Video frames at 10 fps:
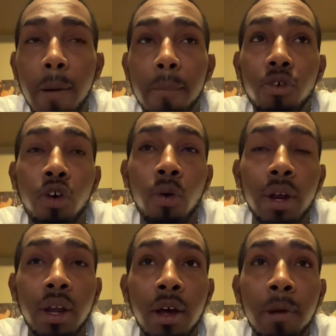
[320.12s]

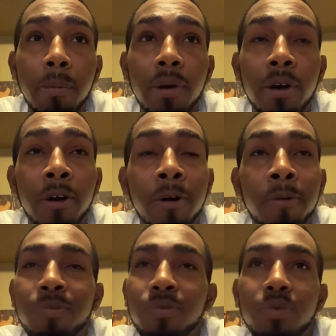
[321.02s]
Growing up,
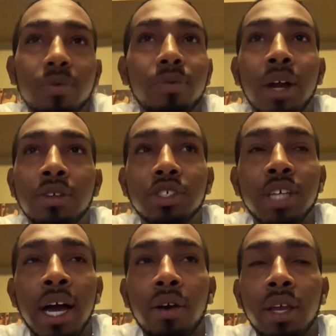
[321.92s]
when I was a
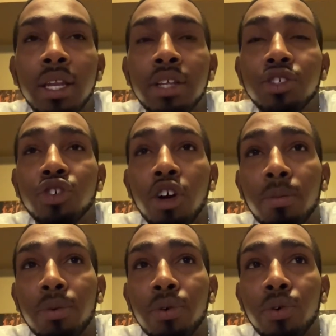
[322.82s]
child, getting in
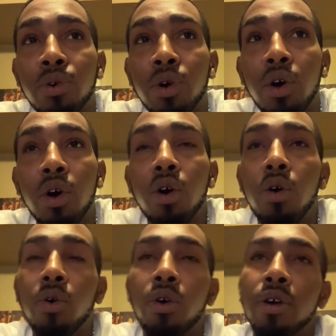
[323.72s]
trouble,
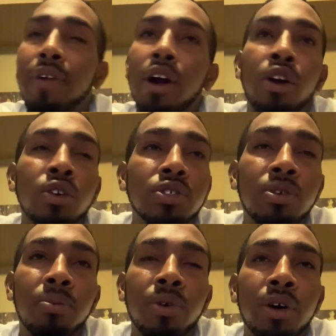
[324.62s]
or if I hurt
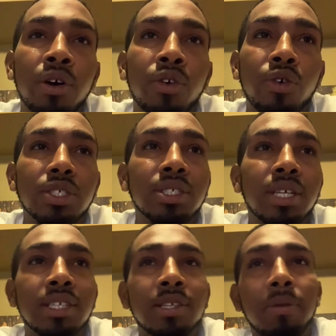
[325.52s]
someone or just
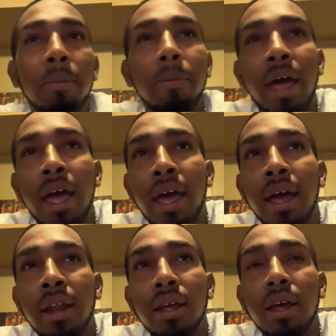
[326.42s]
said something
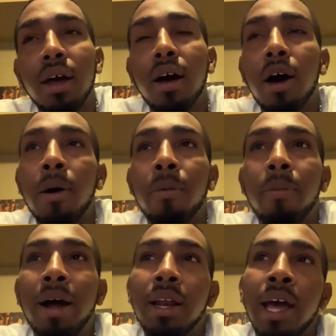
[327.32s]
bad, when
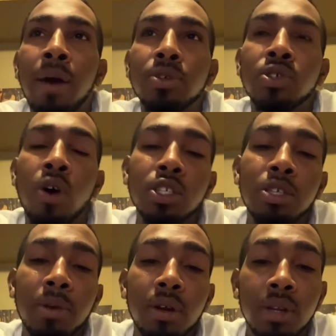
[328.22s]
my dad would talk to
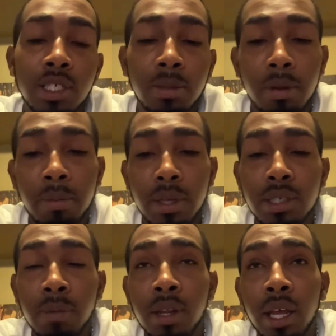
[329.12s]
me or discipline me,
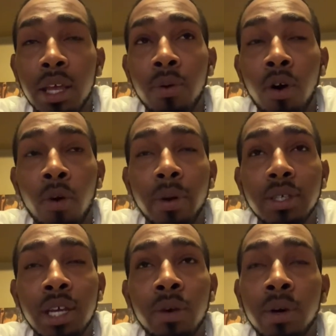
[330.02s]
something that he would always
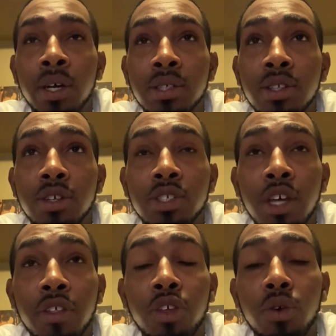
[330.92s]
say was, there's
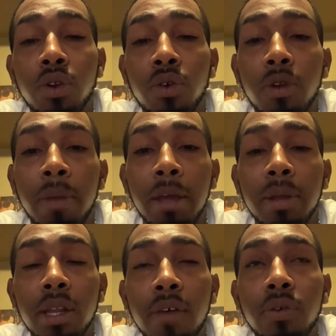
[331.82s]
nothing you could do to make
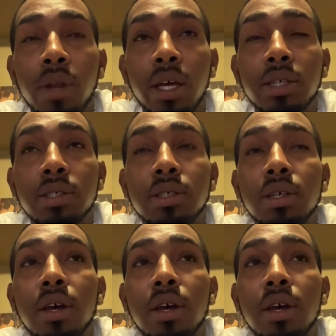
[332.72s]
me love you less.